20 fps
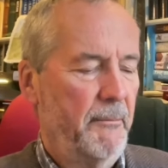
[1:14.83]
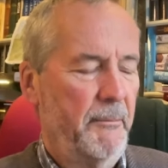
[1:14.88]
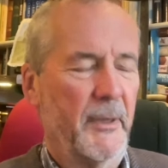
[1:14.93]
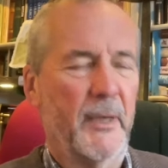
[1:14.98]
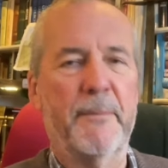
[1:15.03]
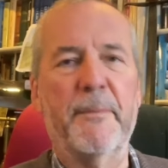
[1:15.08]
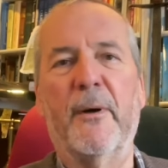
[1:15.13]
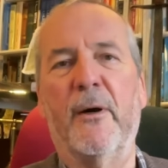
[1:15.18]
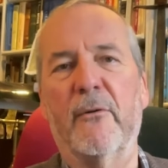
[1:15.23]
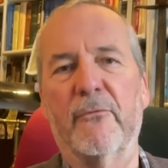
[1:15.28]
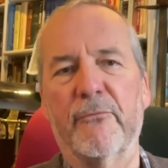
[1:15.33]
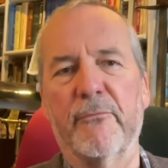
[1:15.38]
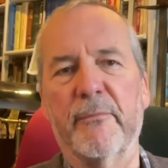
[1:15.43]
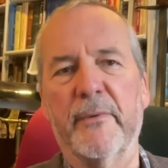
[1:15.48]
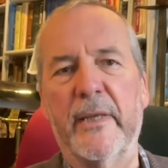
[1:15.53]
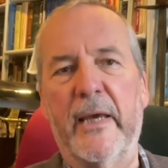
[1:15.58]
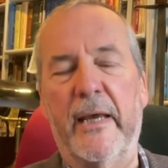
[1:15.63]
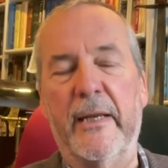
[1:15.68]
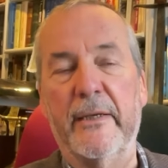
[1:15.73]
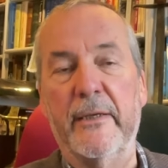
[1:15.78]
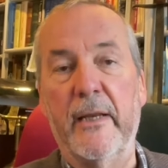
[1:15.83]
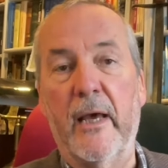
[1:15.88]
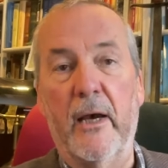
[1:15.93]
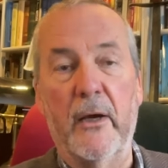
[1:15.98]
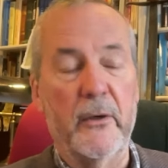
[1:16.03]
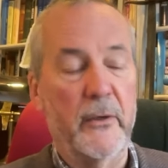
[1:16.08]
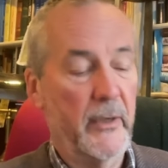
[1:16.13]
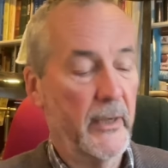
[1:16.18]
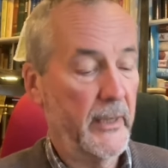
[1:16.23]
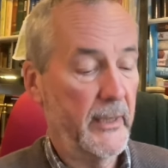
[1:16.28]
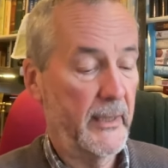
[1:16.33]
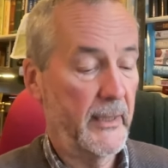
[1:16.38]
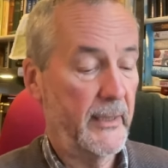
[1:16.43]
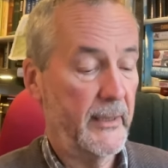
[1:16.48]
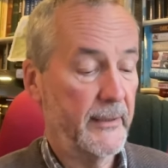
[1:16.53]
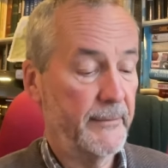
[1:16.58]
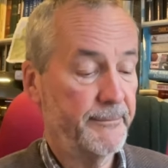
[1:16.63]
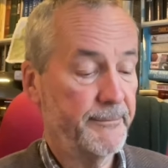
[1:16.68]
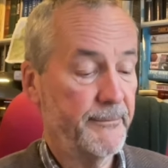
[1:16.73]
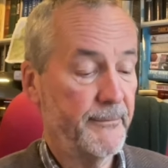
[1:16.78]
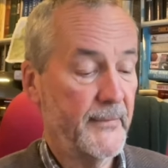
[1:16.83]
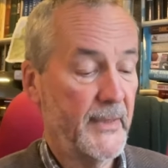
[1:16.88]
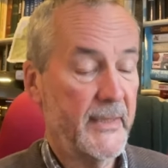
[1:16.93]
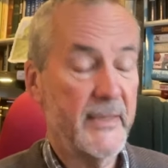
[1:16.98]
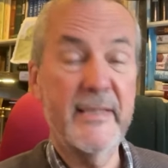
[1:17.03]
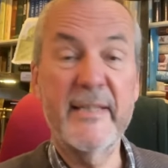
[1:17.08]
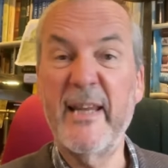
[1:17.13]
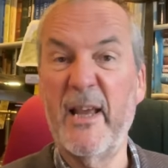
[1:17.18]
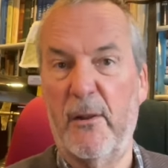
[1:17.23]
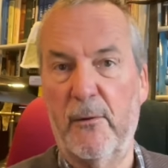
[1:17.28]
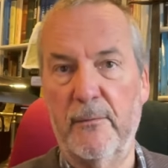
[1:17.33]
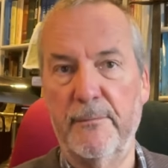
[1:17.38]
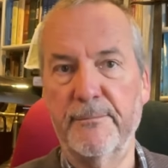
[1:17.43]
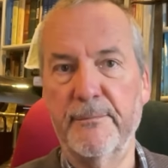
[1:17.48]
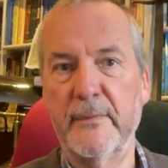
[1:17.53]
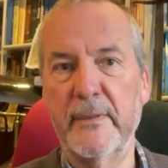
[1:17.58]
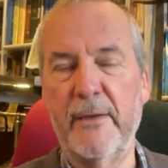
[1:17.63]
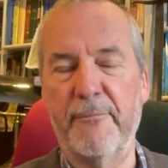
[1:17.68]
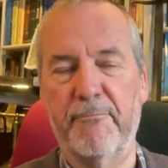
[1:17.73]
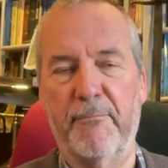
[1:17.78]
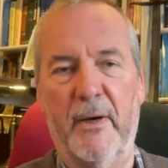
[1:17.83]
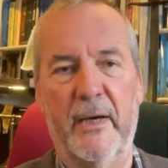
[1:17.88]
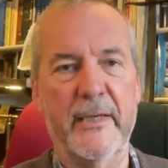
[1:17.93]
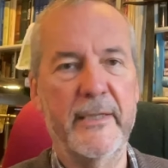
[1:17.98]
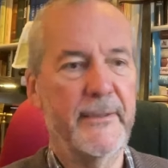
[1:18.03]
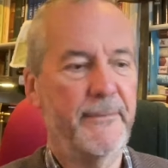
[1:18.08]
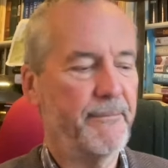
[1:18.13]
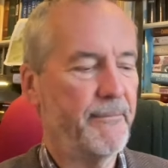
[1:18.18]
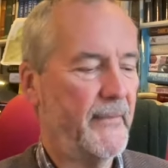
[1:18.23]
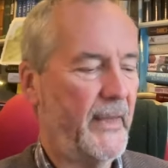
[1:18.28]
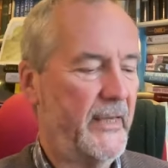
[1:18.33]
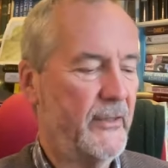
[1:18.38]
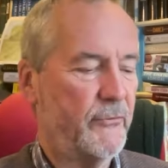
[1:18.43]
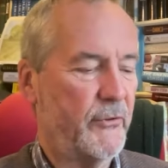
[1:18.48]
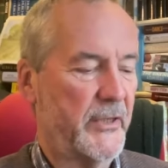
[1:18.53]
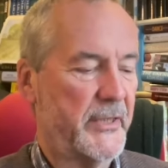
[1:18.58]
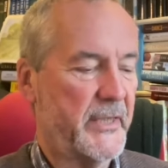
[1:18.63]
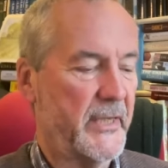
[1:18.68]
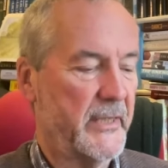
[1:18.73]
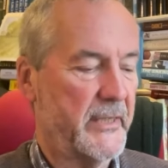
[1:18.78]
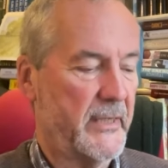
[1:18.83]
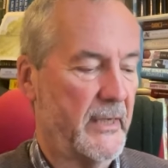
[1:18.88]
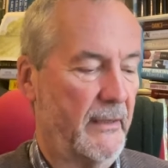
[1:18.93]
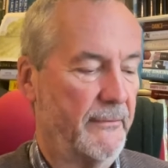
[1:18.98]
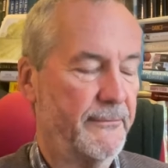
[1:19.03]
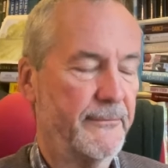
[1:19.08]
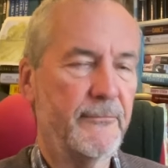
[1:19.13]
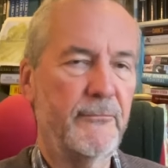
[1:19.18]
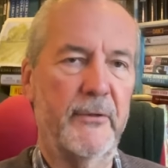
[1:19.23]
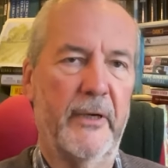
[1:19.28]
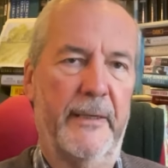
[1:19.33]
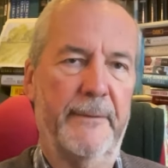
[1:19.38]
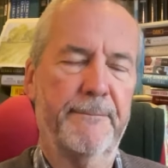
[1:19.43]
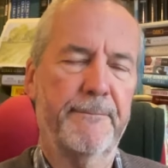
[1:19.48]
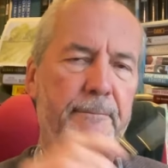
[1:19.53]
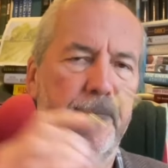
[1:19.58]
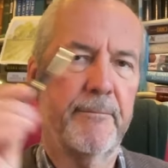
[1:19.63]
But apart from that, no. Still, never mind. Interesting stuff. Right.